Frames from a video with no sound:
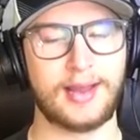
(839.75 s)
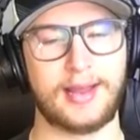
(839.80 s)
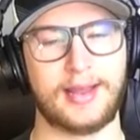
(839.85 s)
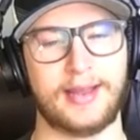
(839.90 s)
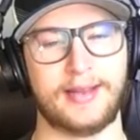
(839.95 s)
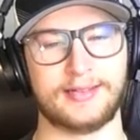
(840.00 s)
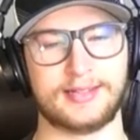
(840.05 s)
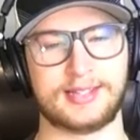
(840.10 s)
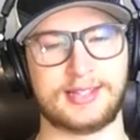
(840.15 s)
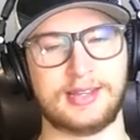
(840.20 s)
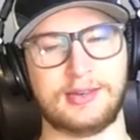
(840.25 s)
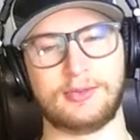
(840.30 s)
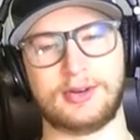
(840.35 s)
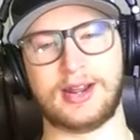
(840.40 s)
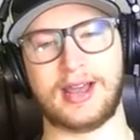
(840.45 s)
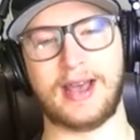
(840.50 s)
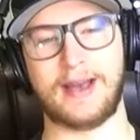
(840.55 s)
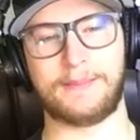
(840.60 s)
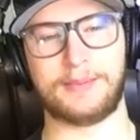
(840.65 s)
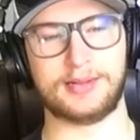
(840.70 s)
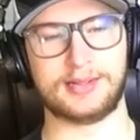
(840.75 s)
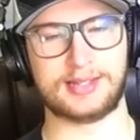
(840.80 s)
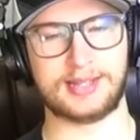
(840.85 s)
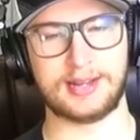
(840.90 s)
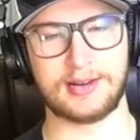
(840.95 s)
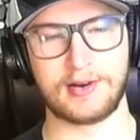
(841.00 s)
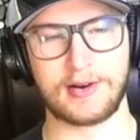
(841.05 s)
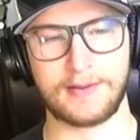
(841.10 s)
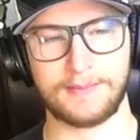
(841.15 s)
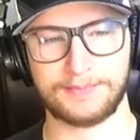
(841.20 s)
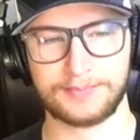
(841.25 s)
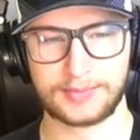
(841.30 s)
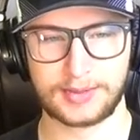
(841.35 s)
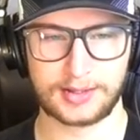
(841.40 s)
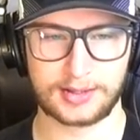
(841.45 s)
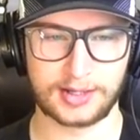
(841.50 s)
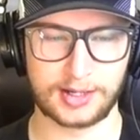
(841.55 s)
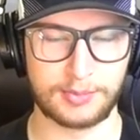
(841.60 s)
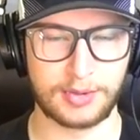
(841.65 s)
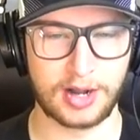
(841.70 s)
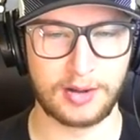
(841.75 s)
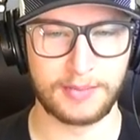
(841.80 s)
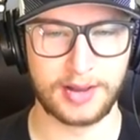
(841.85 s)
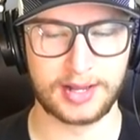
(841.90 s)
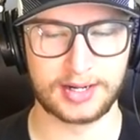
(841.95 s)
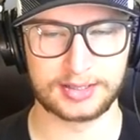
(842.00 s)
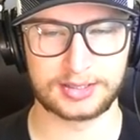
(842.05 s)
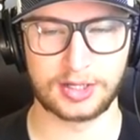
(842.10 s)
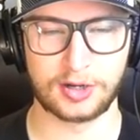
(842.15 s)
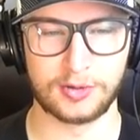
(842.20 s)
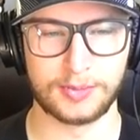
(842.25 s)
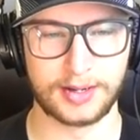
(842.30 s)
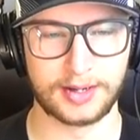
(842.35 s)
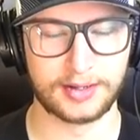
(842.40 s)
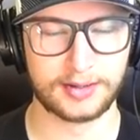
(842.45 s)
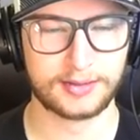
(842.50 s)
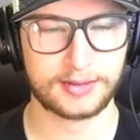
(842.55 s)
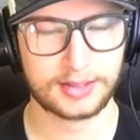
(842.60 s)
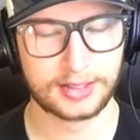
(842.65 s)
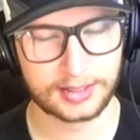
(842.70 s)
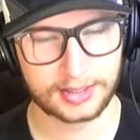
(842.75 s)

and see what happens here. Come on, Manitoba.